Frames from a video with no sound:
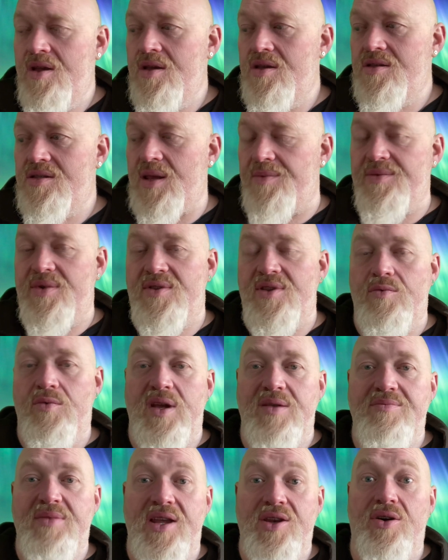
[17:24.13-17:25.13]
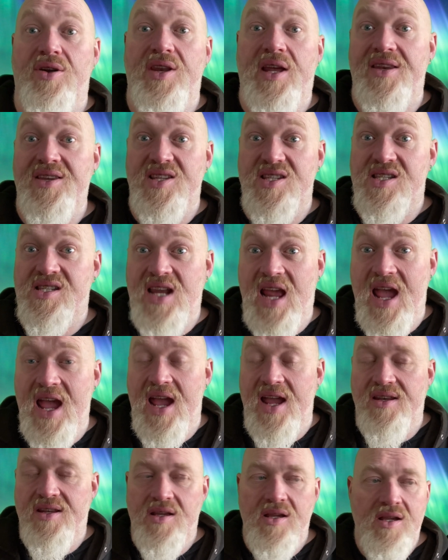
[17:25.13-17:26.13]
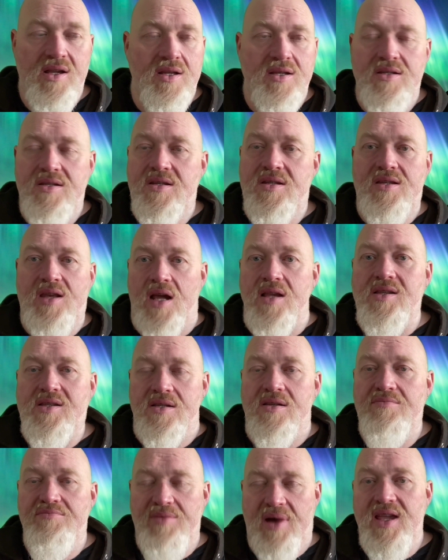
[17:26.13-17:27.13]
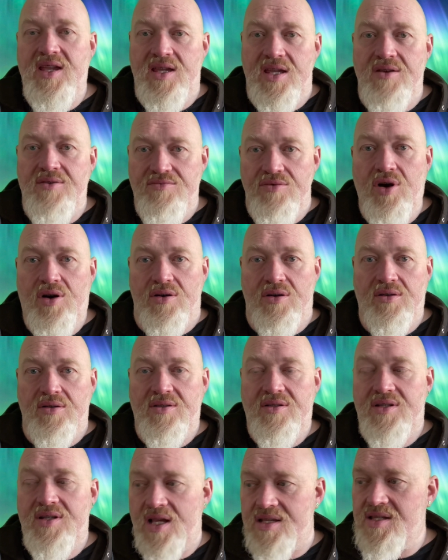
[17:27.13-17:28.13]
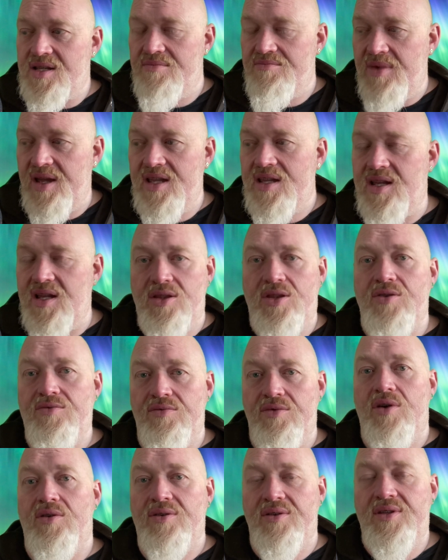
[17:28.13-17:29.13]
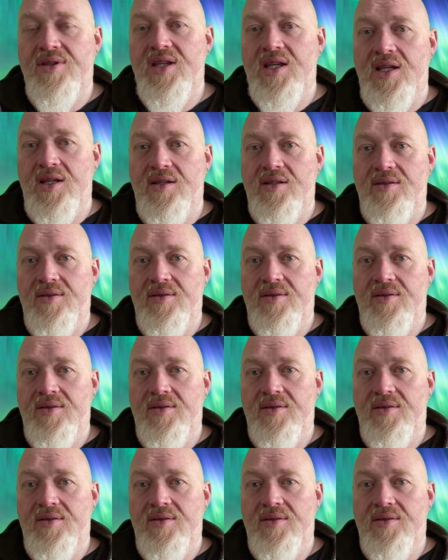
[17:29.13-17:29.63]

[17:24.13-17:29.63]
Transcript: something that we may not understand doesn't make it wrong doesn't make it the wrong thing